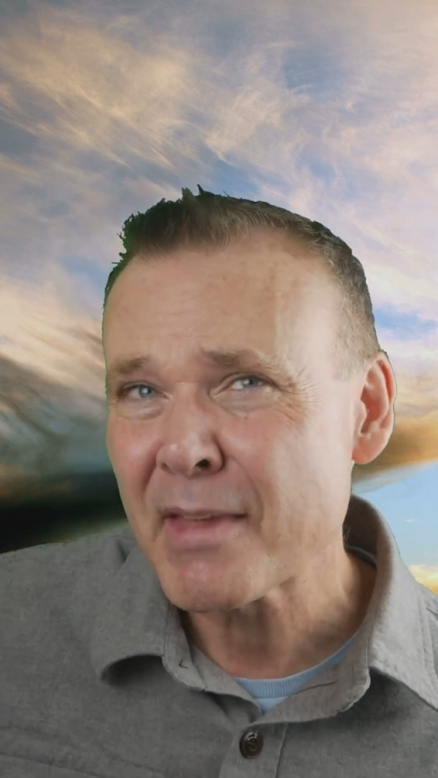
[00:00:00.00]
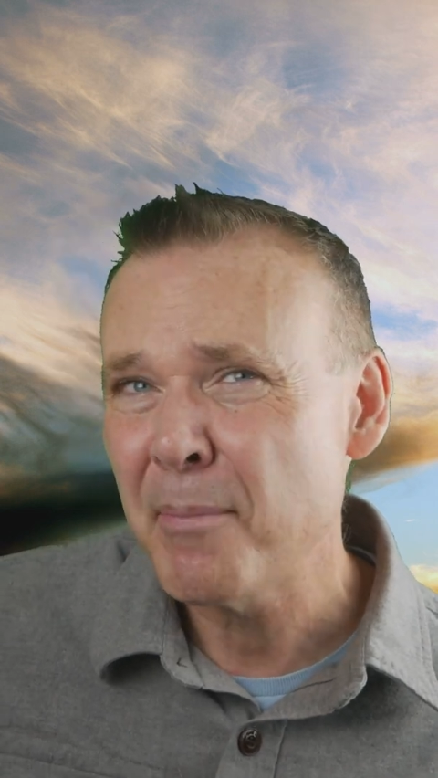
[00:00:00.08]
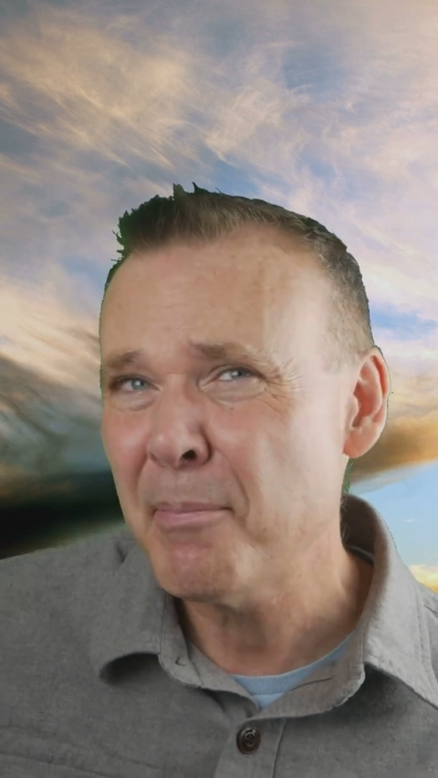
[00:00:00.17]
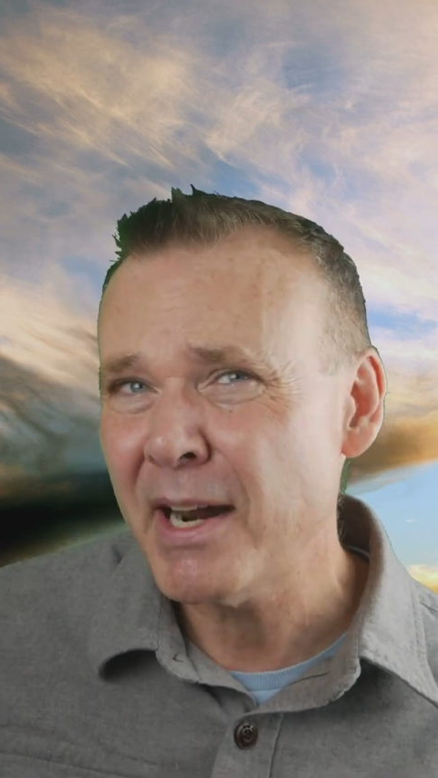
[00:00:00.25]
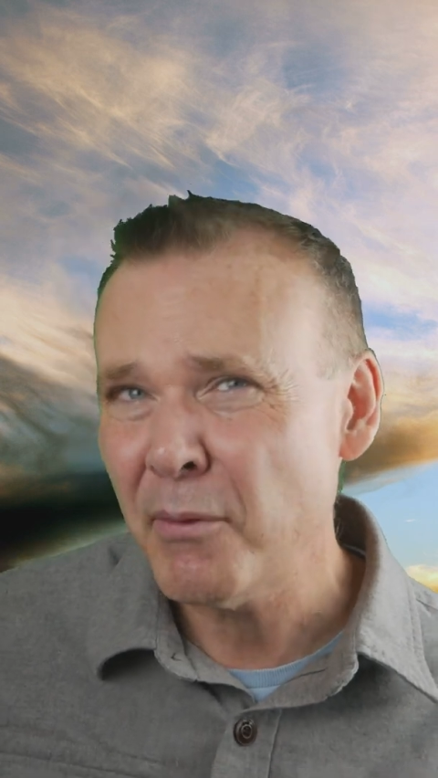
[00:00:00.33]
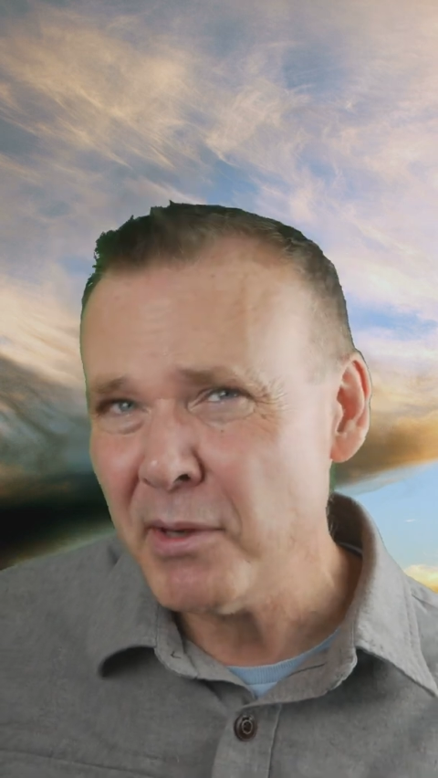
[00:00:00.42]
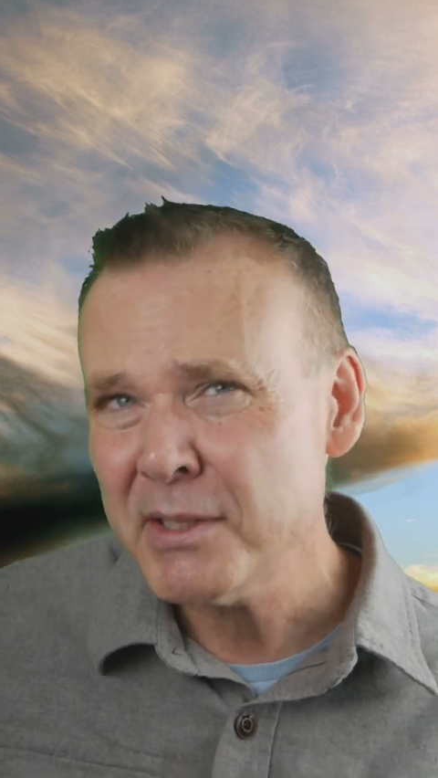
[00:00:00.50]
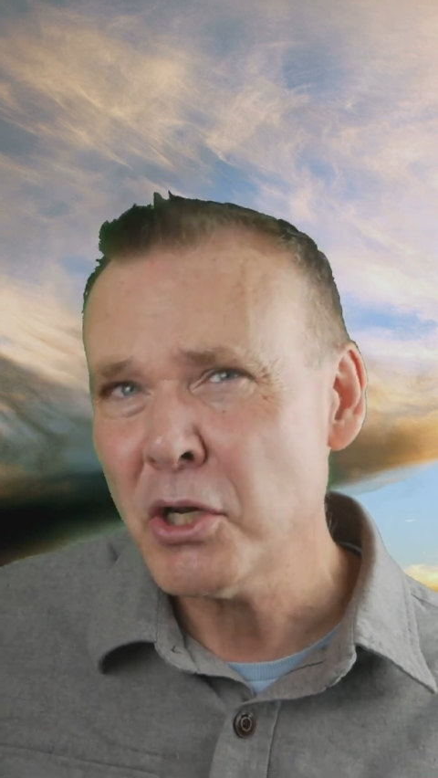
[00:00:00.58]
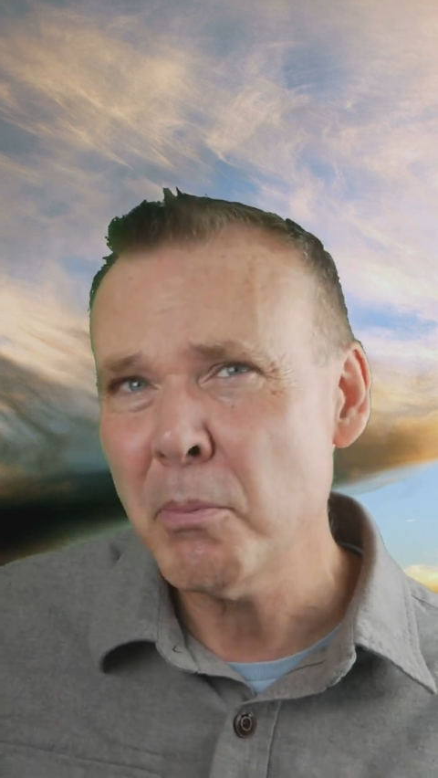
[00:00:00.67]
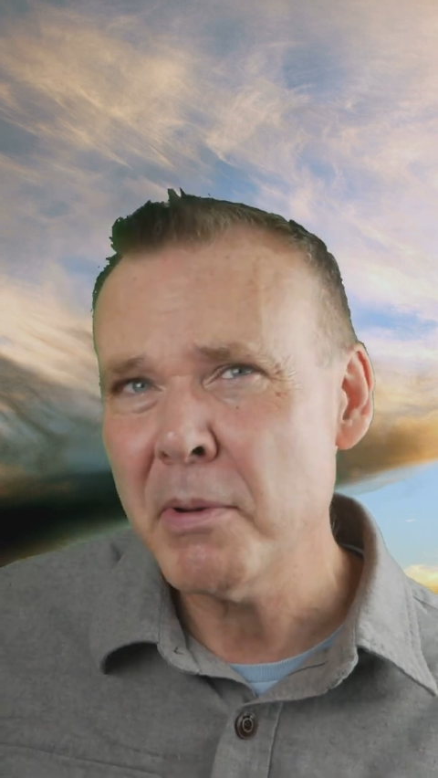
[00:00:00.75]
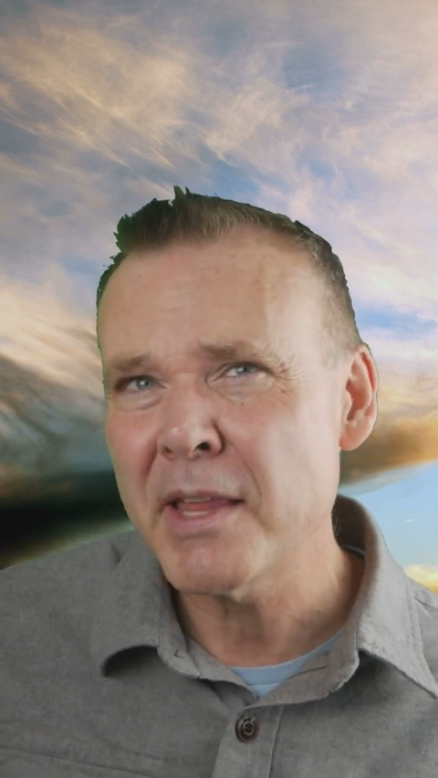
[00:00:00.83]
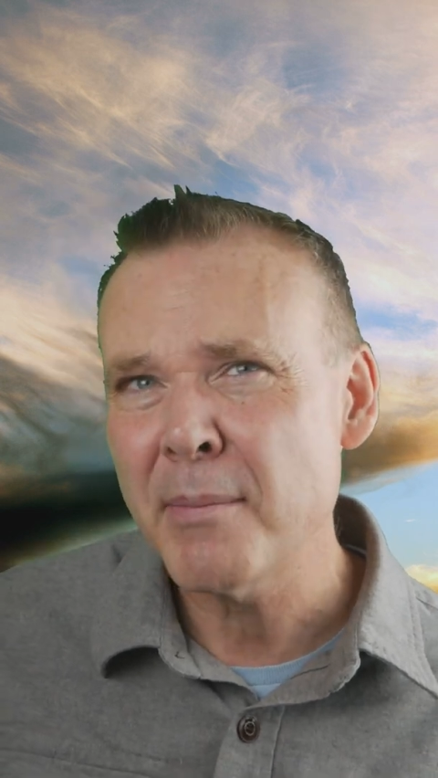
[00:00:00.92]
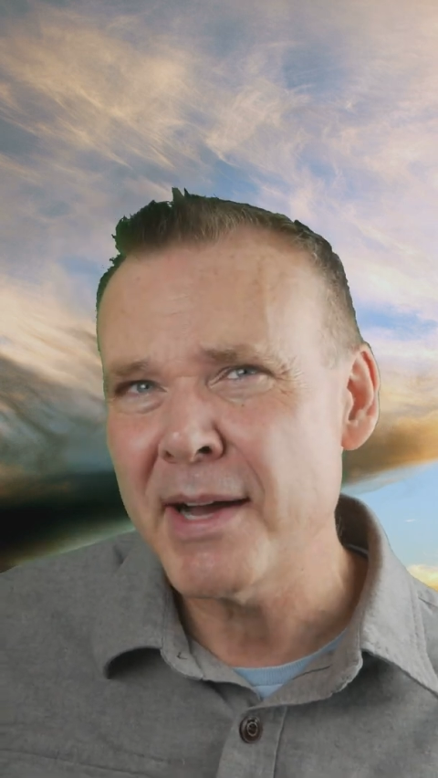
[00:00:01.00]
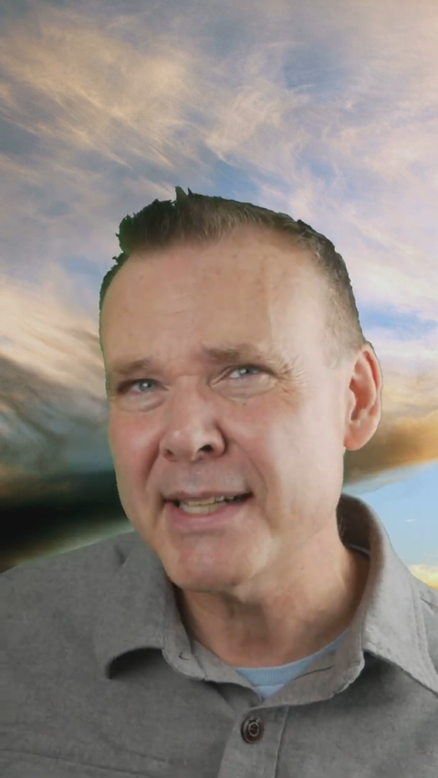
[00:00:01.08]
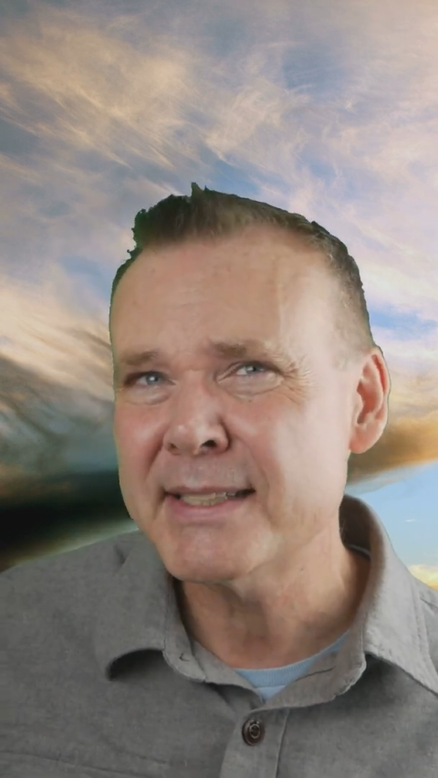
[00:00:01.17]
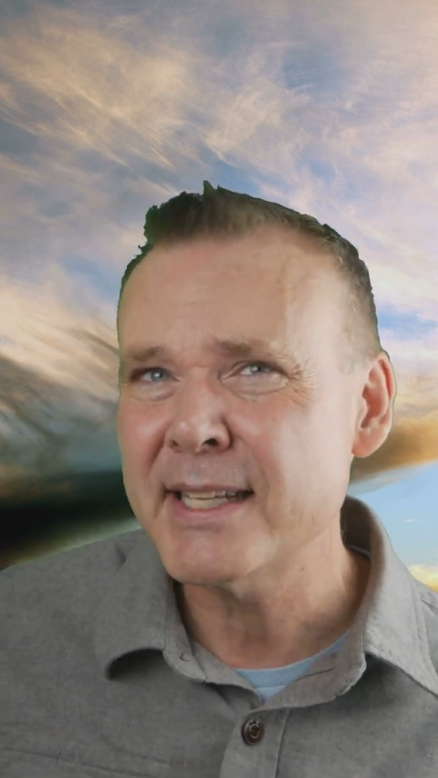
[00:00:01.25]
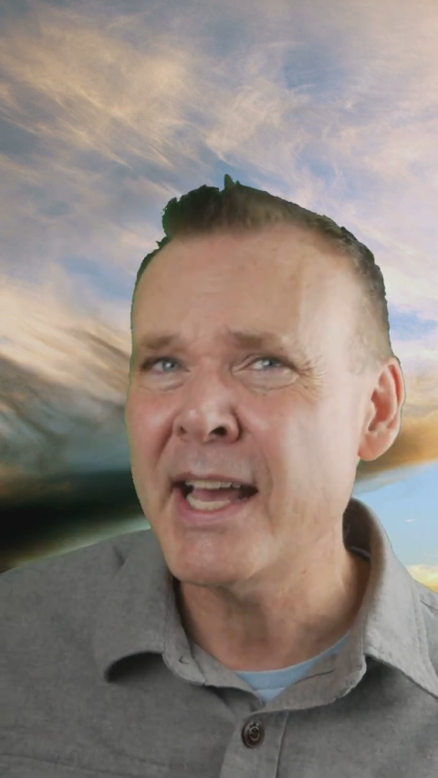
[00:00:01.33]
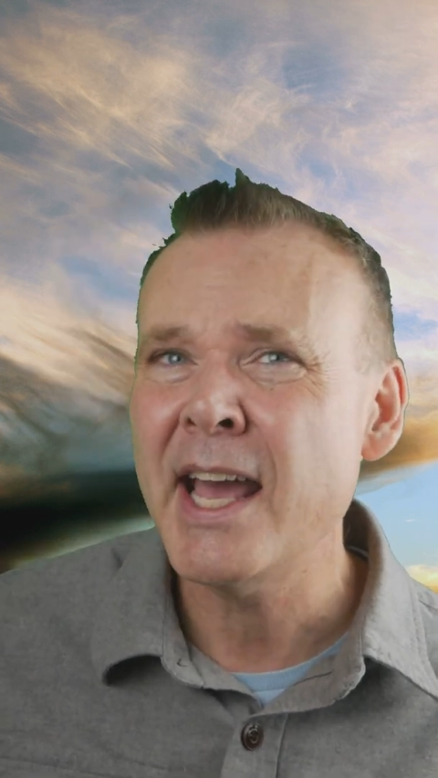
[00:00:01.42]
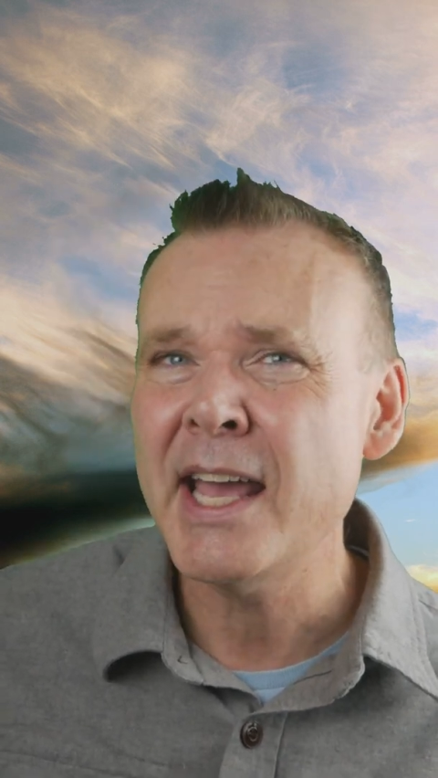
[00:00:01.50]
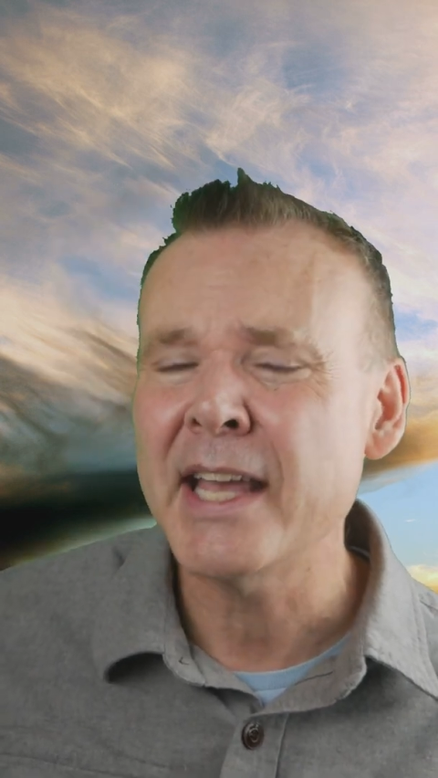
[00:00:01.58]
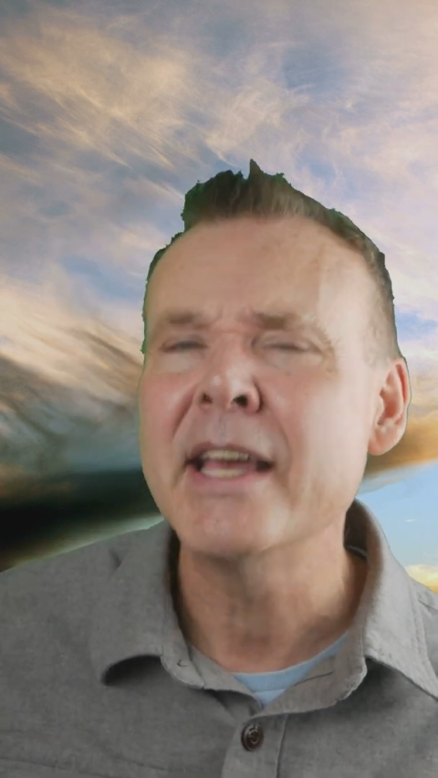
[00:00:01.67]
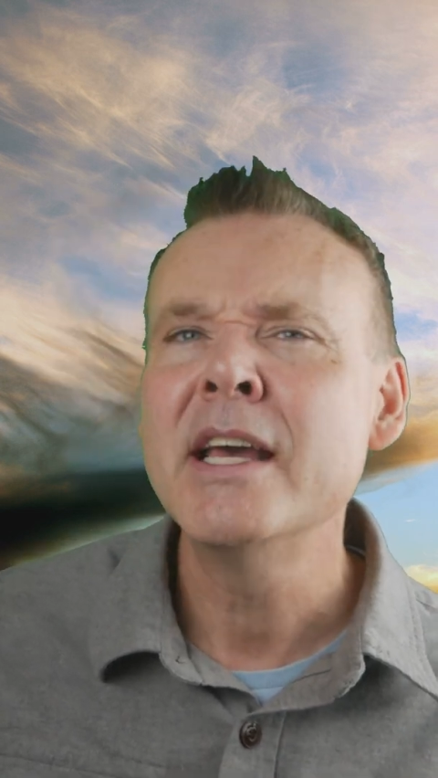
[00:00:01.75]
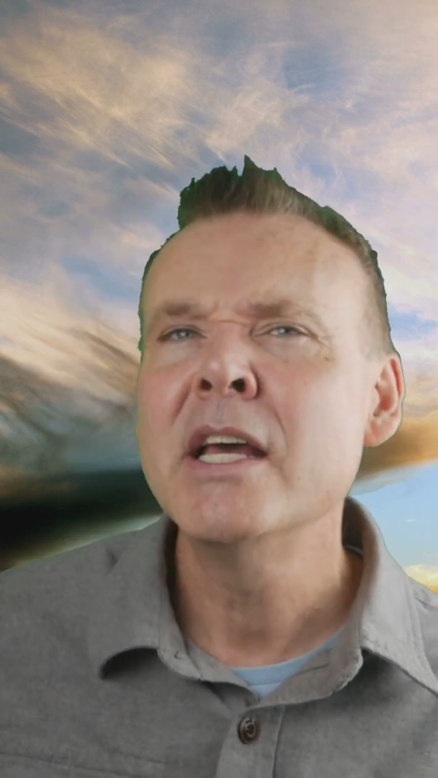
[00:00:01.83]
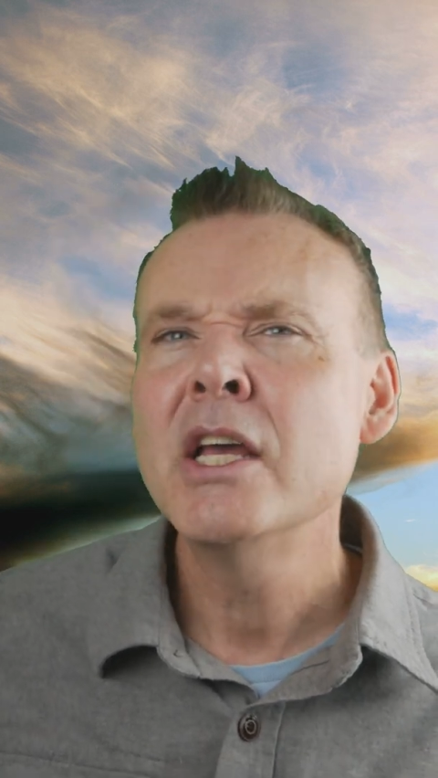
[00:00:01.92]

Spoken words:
but I was hoping they might say, hey,